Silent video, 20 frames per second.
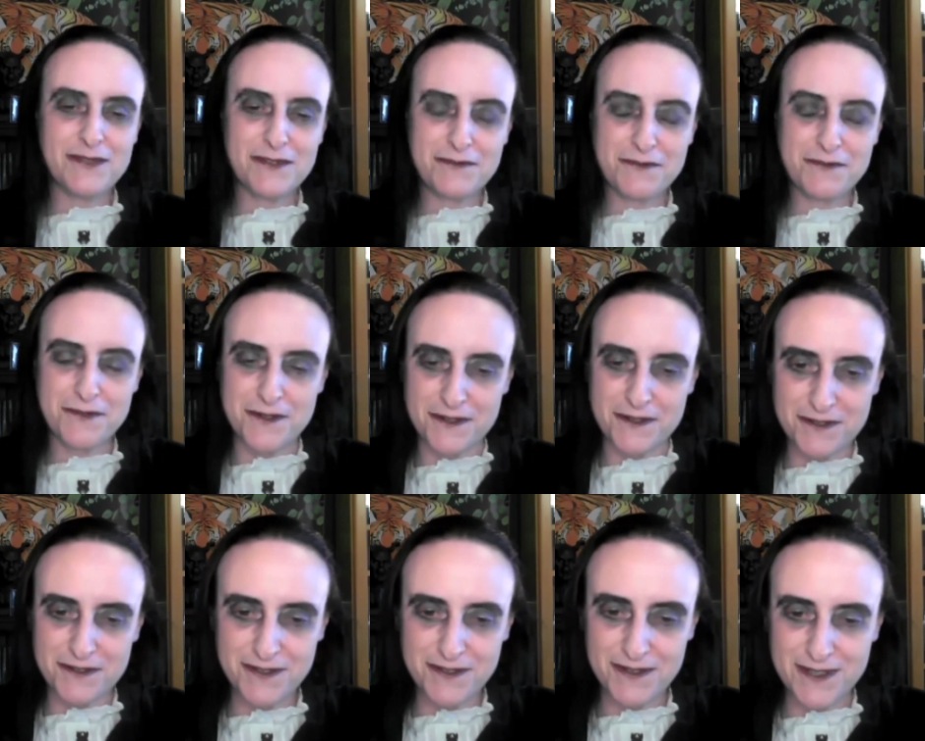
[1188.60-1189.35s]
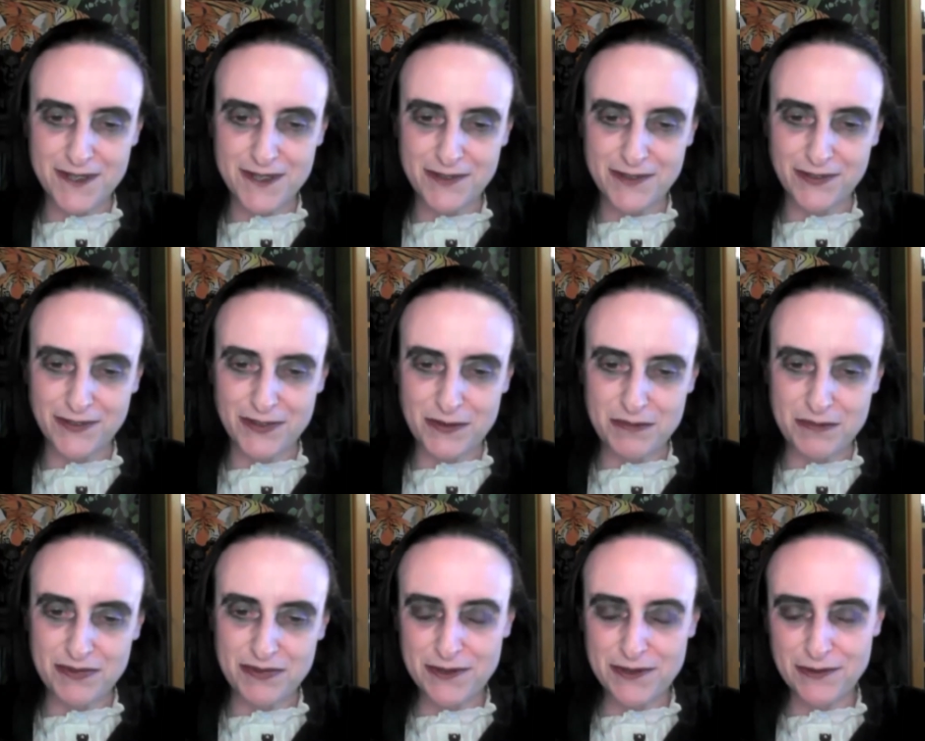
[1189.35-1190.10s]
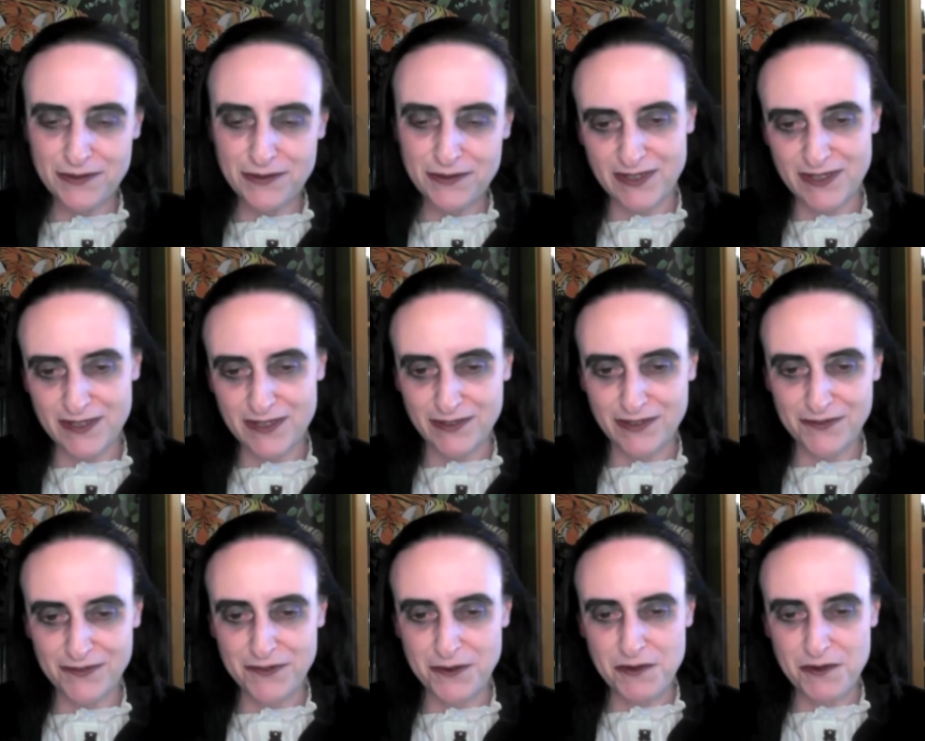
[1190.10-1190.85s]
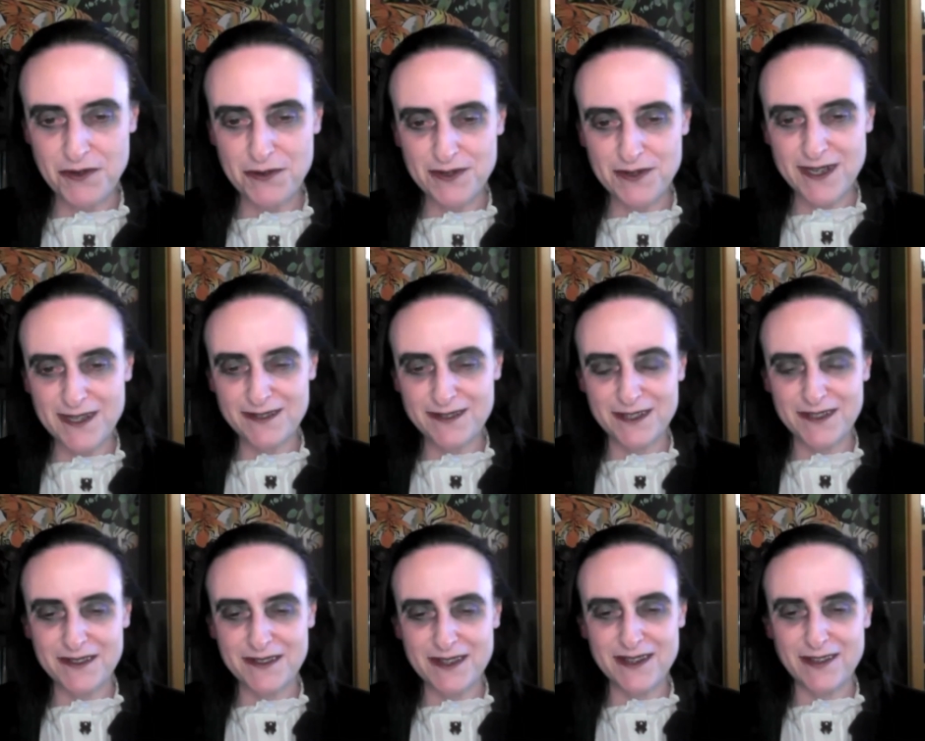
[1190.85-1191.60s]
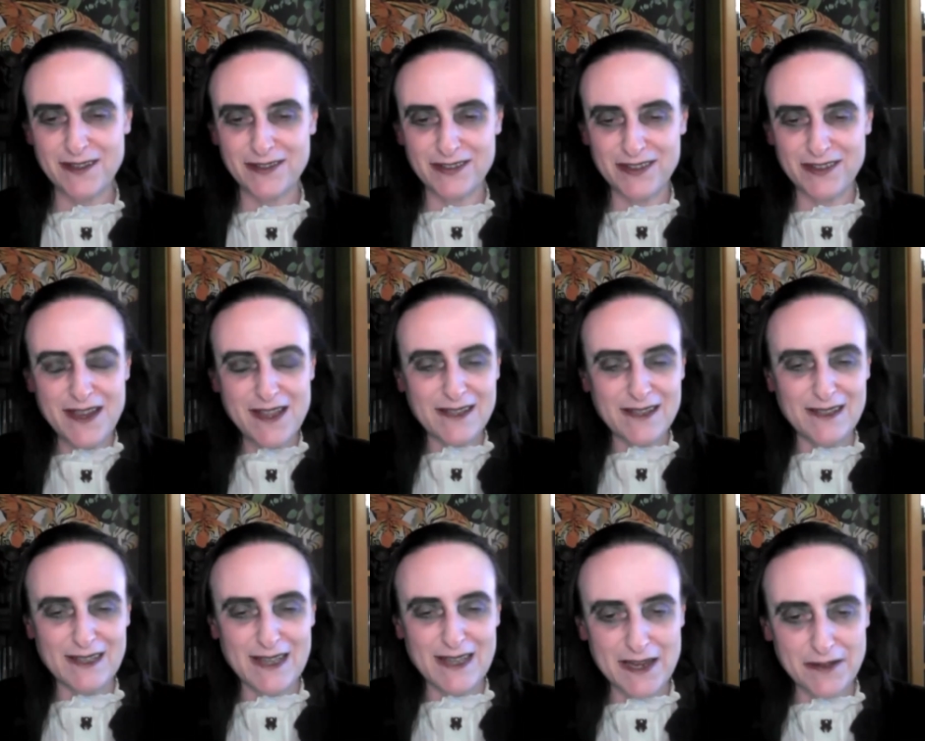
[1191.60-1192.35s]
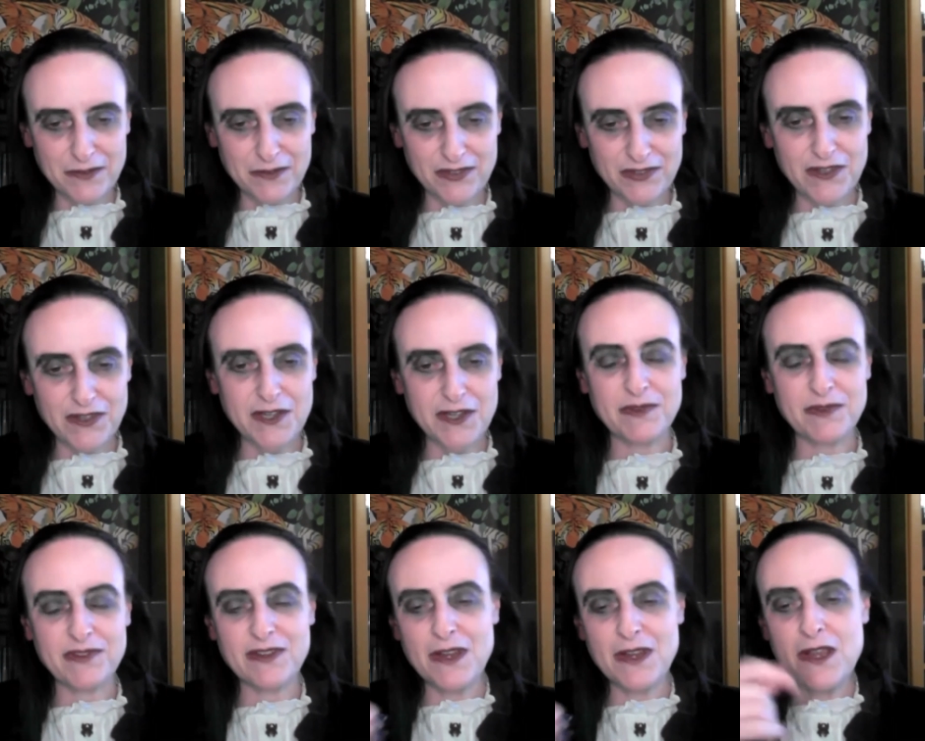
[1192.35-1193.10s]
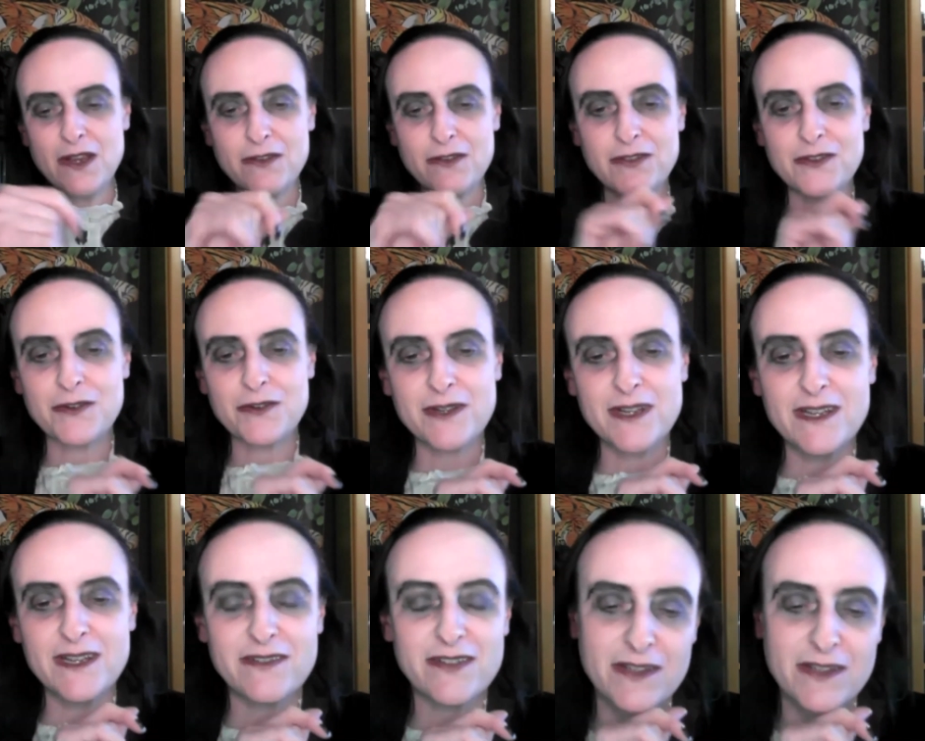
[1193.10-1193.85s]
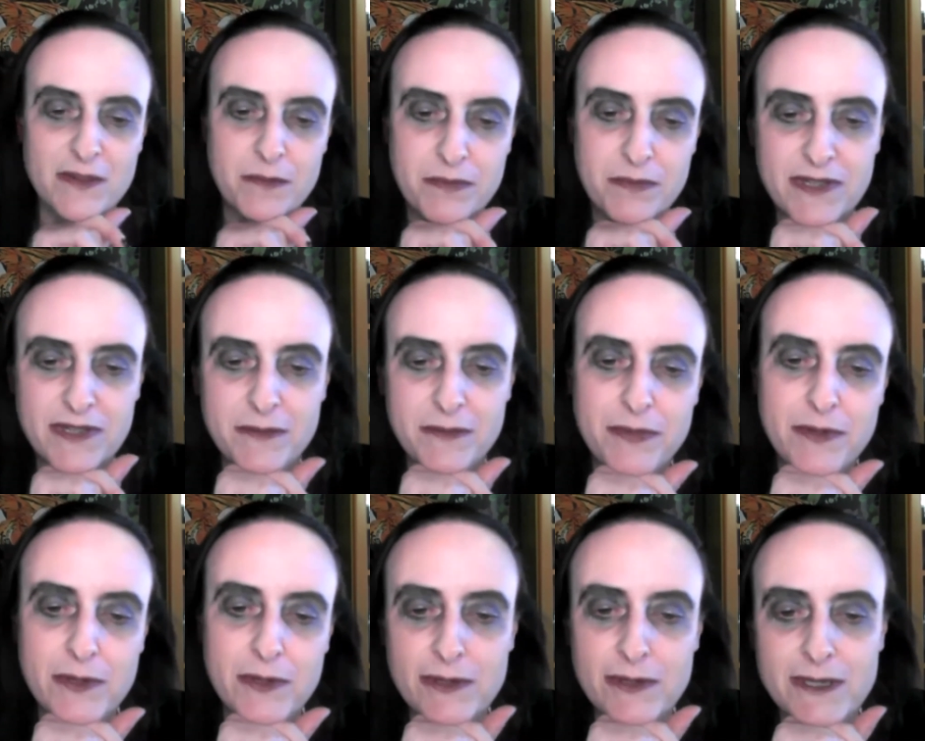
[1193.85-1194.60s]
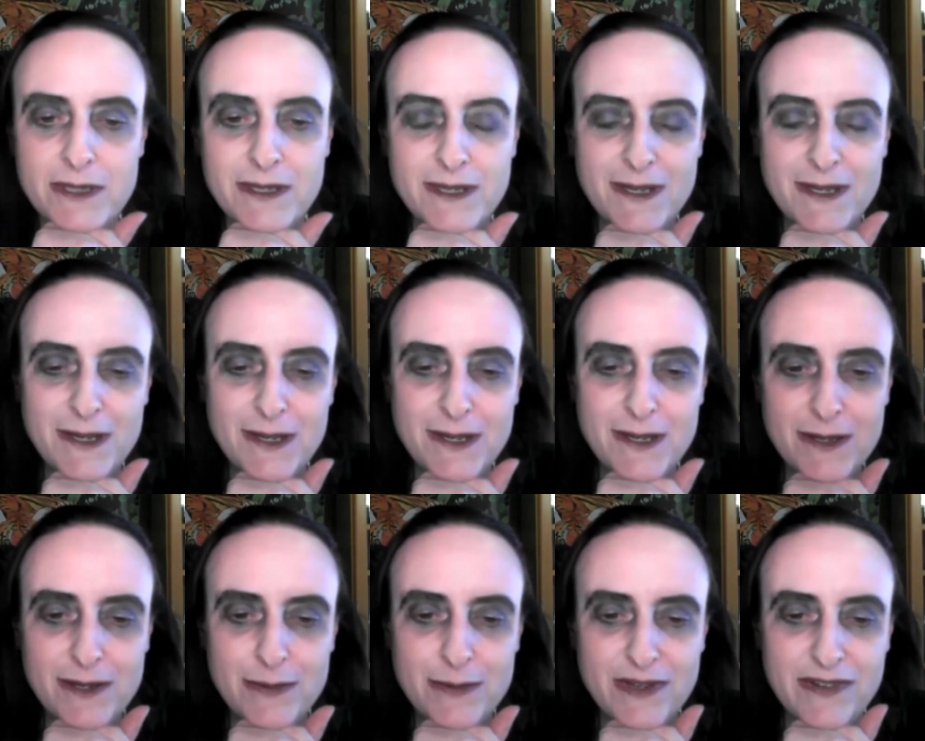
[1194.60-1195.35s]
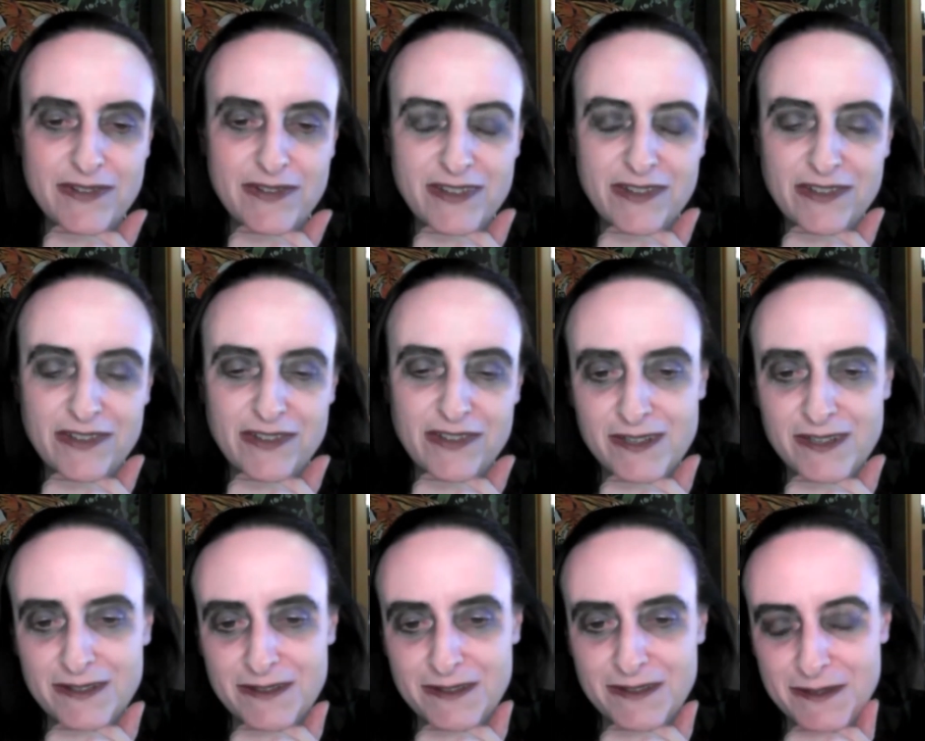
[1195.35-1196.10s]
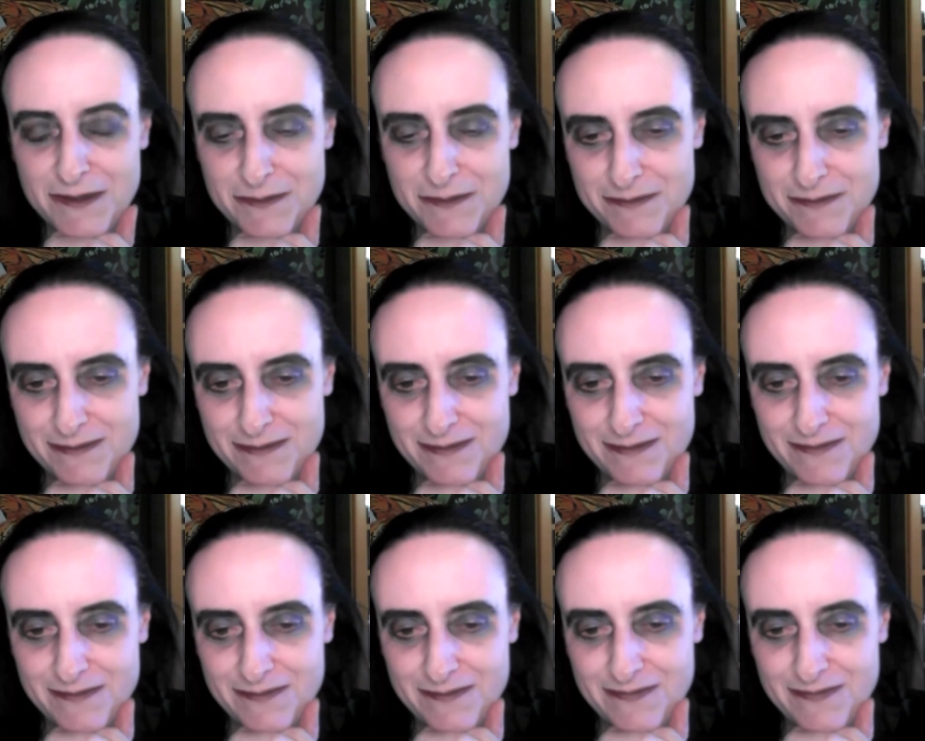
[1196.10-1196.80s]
different is the process from creating these landscapes to creating the people who exist in them.